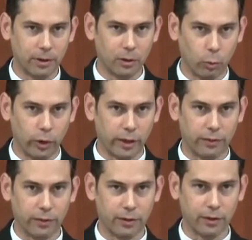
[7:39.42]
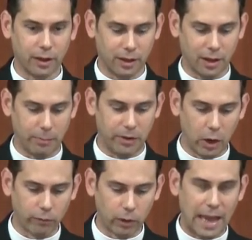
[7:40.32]
with, I mean, they
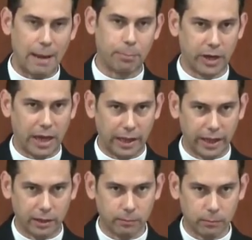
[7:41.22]
overlap, but not like